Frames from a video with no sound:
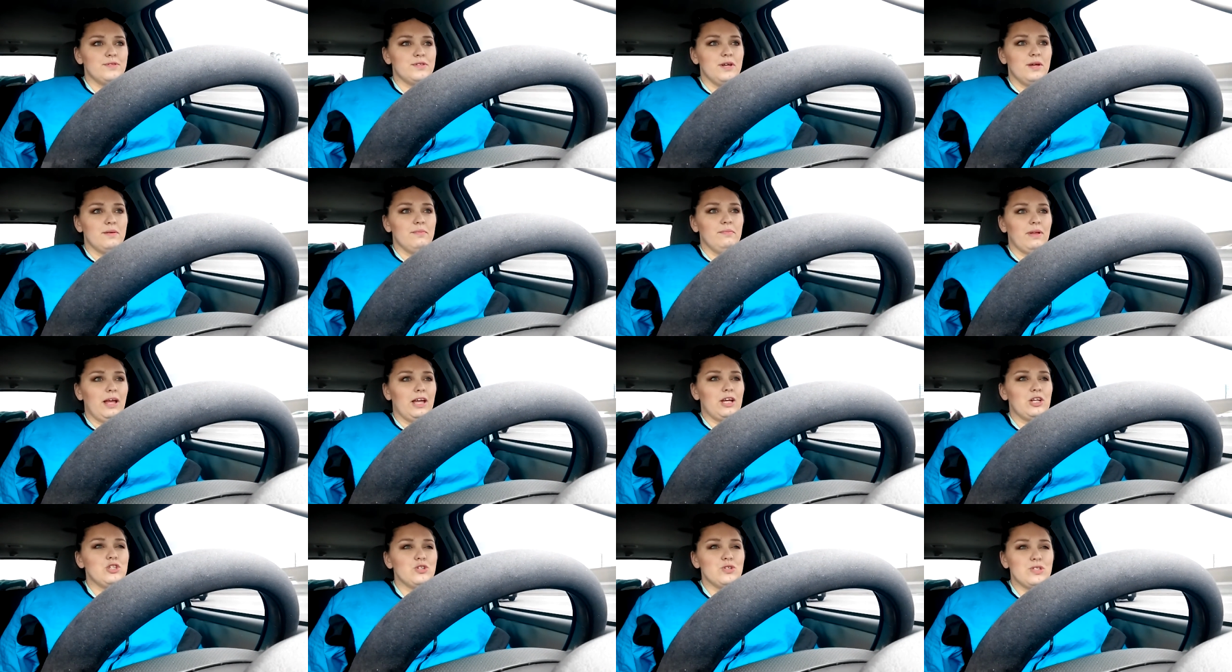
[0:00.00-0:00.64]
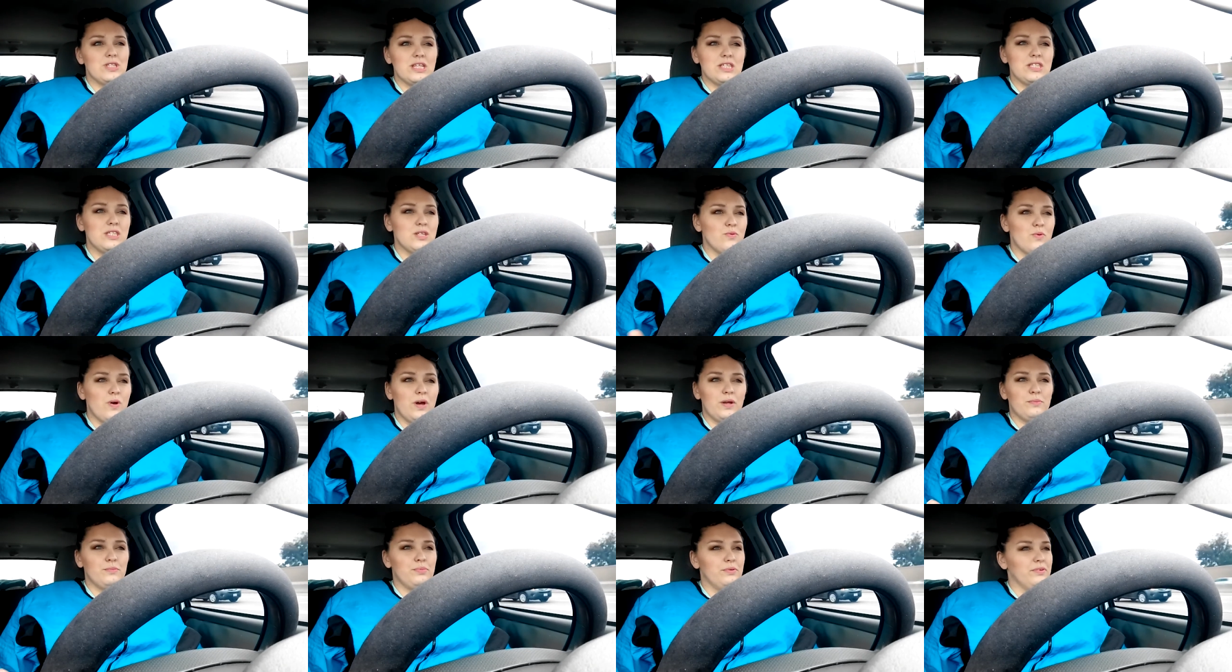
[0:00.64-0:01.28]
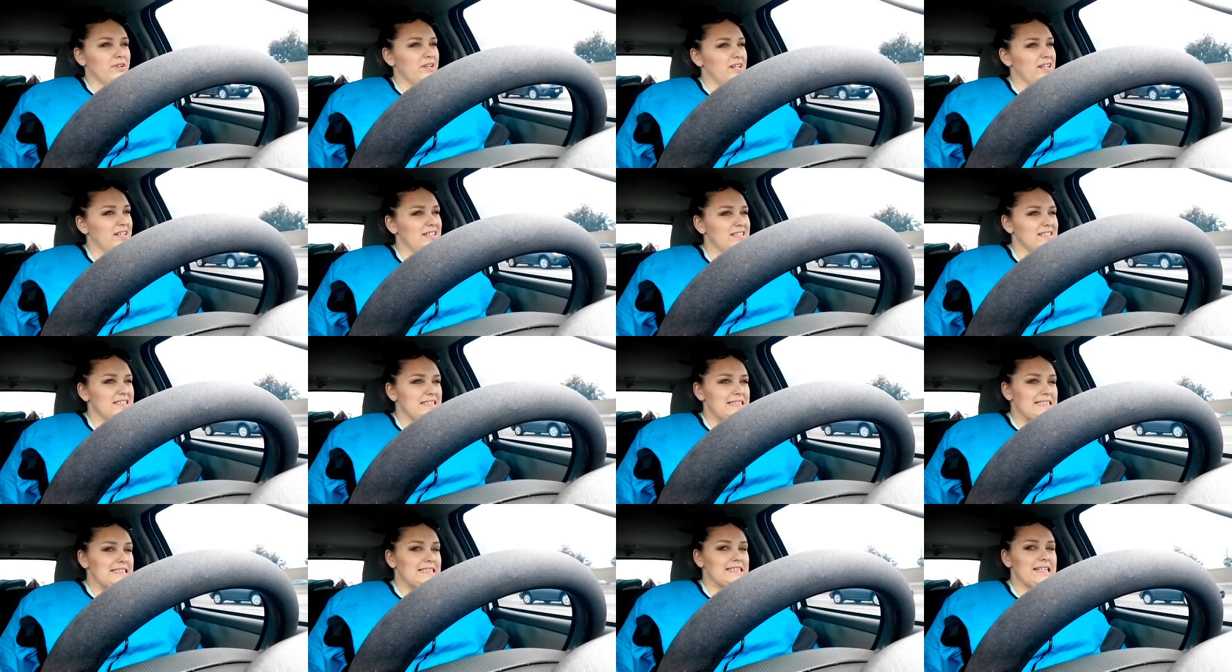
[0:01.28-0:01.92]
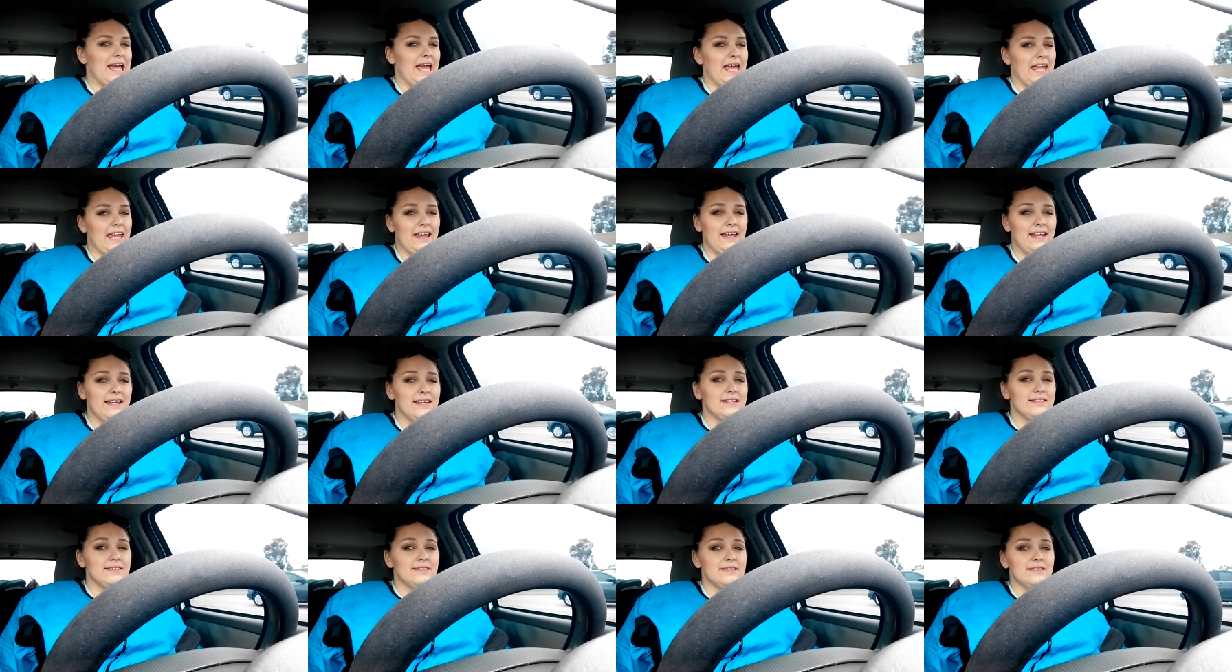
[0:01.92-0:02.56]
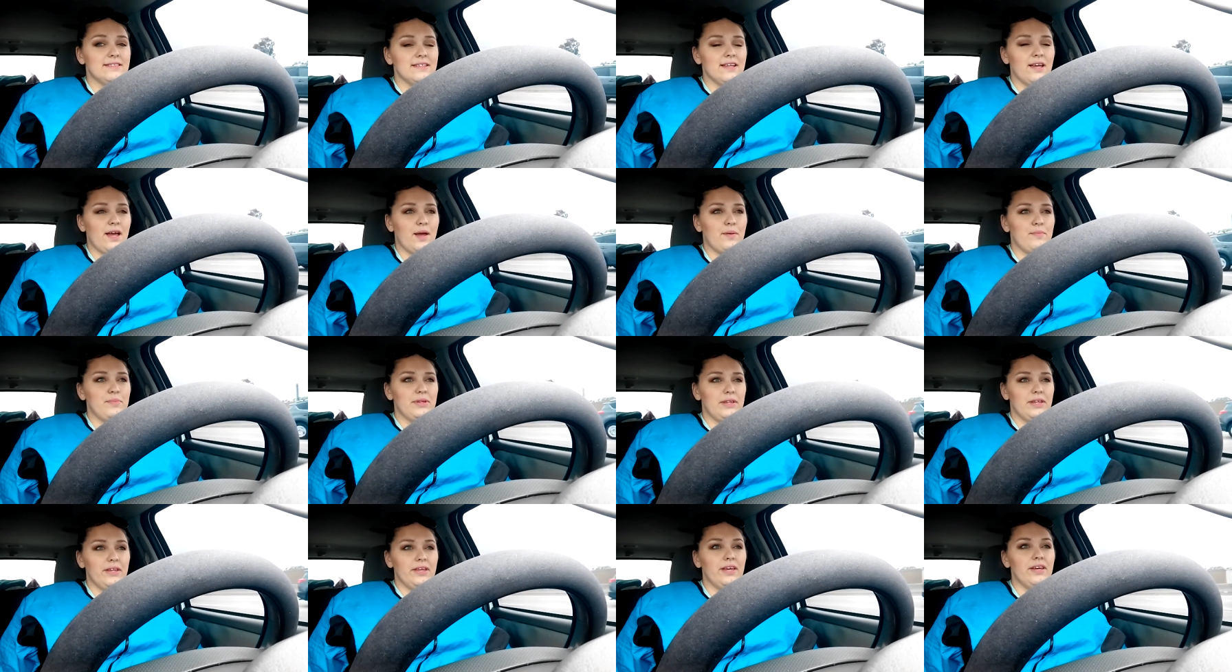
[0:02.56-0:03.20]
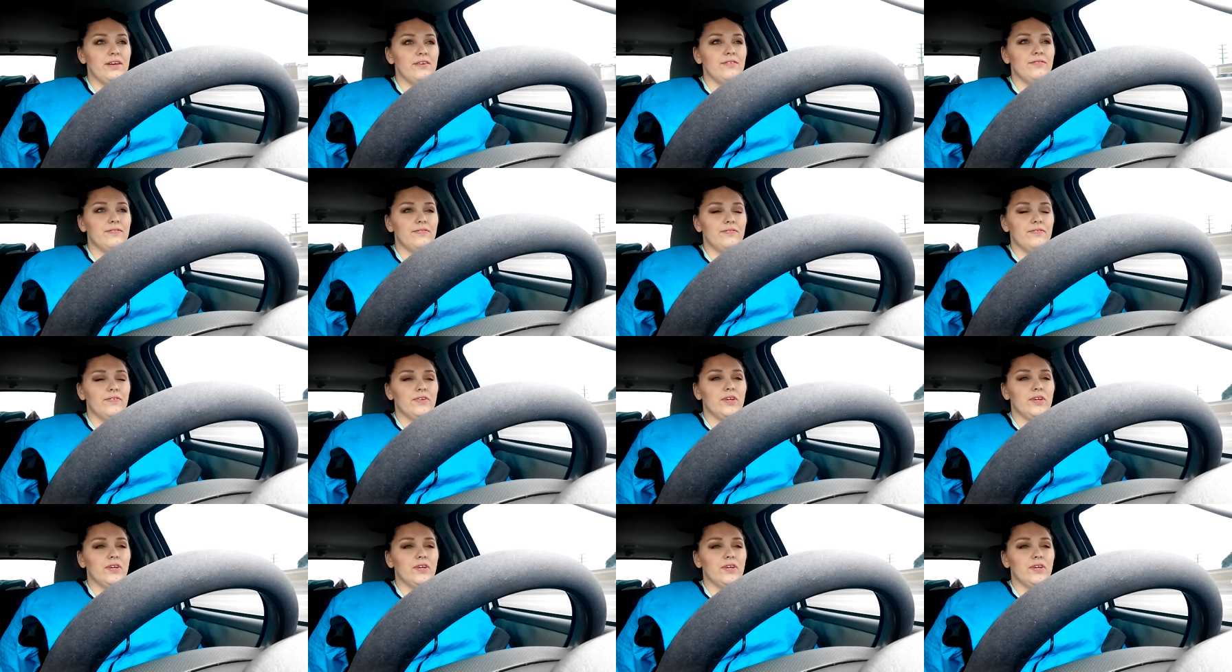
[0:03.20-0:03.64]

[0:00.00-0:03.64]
So I'm like 261.8, I believe.